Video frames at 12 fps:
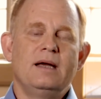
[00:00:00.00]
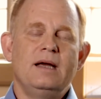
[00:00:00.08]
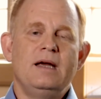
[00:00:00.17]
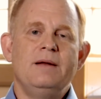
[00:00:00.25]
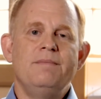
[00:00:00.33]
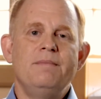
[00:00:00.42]

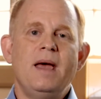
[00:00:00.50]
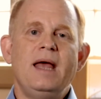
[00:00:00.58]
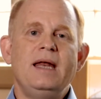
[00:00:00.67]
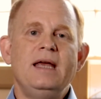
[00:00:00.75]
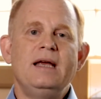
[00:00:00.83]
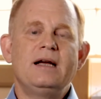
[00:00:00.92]
in
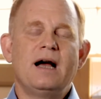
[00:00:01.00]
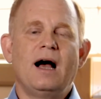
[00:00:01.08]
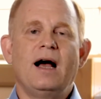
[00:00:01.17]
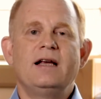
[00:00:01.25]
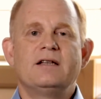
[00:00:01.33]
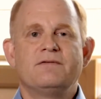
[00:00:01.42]
many
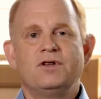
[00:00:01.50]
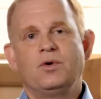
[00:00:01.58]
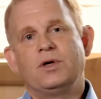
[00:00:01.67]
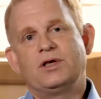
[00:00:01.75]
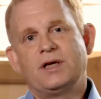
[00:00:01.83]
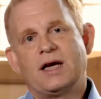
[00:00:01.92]
kinds of
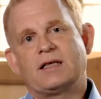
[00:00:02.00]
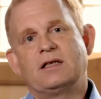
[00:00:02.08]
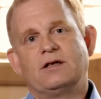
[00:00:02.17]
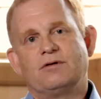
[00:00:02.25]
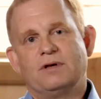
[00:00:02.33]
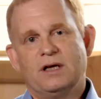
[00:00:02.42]
Jewish texts
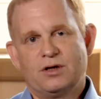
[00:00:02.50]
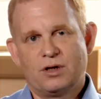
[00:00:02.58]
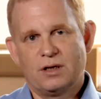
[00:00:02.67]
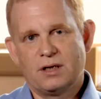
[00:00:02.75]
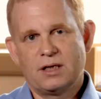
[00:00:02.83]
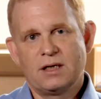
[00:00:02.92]
and
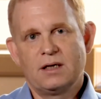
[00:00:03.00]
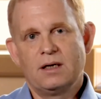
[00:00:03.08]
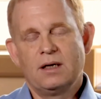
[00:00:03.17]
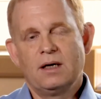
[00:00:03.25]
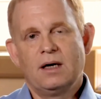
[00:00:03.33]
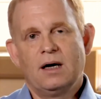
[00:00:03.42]
traditions,
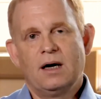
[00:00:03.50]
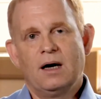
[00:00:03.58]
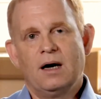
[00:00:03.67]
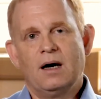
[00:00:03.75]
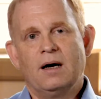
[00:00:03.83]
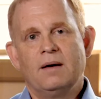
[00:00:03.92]

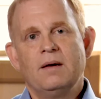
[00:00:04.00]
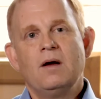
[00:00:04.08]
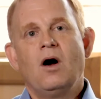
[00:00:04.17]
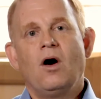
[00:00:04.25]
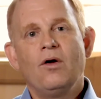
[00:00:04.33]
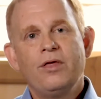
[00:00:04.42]

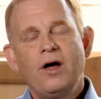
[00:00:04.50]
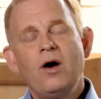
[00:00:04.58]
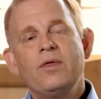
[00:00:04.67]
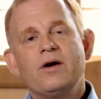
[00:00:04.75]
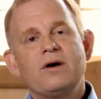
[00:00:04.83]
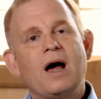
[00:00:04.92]
although
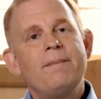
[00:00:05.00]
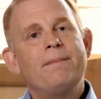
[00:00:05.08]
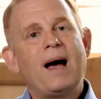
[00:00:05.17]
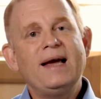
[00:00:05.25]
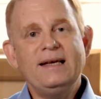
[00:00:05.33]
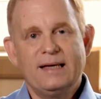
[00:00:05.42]
they're not
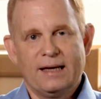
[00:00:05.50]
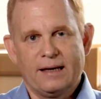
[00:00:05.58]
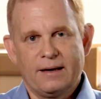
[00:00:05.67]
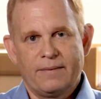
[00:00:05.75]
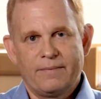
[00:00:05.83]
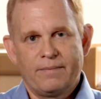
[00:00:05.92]
binding,
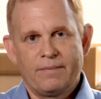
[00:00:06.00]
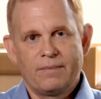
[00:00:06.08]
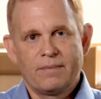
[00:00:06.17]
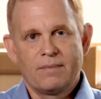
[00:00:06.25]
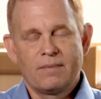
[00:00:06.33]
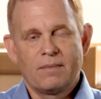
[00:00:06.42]

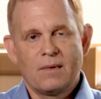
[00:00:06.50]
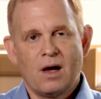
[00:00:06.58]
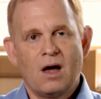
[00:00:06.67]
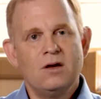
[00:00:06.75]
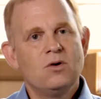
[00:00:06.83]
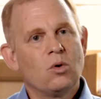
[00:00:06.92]

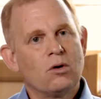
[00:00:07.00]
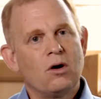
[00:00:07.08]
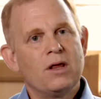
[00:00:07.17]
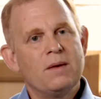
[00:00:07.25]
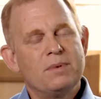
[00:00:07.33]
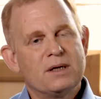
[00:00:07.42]
nor are
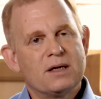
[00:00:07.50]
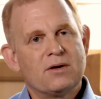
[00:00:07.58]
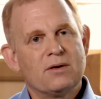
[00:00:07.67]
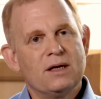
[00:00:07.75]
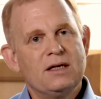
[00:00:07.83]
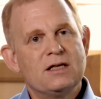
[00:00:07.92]
they
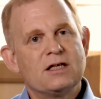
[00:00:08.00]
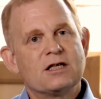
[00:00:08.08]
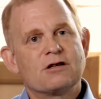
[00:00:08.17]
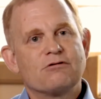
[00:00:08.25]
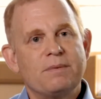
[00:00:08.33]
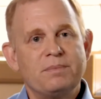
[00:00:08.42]
particularly
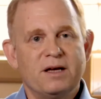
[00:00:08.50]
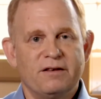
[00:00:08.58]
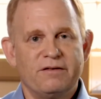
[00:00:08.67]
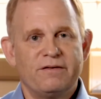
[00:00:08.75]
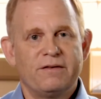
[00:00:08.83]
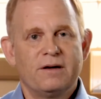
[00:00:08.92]

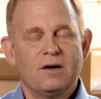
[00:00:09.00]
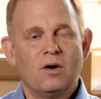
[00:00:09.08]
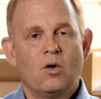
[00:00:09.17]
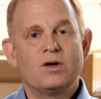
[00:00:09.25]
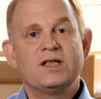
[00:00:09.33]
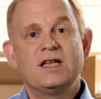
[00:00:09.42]
descriptive
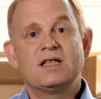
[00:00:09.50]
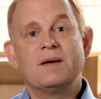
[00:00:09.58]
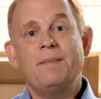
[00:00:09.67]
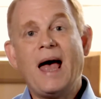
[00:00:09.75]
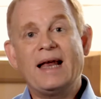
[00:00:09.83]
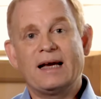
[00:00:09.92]
or
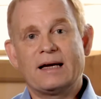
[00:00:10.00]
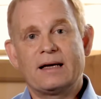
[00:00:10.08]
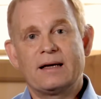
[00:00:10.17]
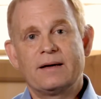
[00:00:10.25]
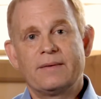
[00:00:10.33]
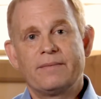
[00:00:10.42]
systematic.
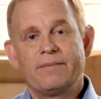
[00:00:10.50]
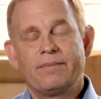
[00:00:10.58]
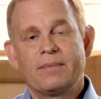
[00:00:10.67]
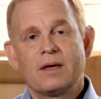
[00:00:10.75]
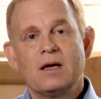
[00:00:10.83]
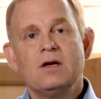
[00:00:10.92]

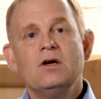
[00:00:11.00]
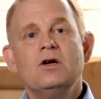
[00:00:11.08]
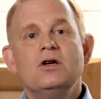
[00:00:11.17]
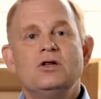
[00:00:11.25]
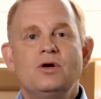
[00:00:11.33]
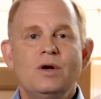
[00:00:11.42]

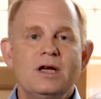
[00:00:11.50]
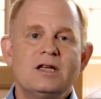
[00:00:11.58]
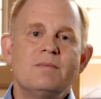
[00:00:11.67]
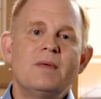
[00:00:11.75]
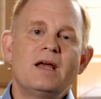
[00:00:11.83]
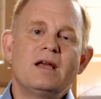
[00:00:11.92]

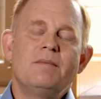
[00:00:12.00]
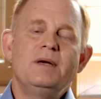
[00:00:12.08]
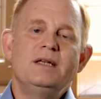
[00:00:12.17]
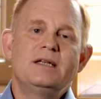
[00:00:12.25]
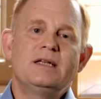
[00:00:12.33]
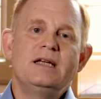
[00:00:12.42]
Judaism then can be
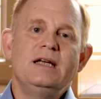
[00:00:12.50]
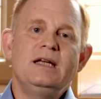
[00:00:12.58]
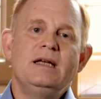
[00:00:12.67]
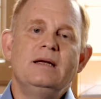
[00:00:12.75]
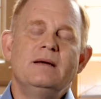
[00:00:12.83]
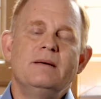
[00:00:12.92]

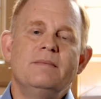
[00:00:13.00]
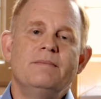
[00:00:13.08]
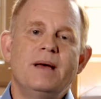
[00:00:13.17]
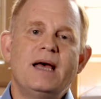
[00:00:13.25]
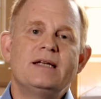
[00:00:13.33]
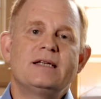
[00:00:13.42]
seen
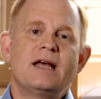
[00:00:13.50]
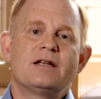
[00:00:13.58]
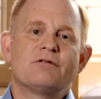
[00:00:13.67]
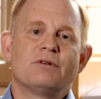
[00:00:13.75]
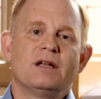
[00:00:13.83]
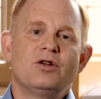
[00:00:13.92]
best as a
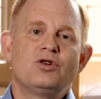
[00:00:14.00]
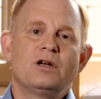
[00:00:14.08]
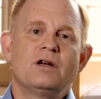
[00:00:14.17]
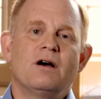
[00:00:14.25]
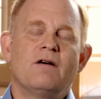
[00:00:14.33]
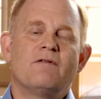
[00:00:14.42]
religion of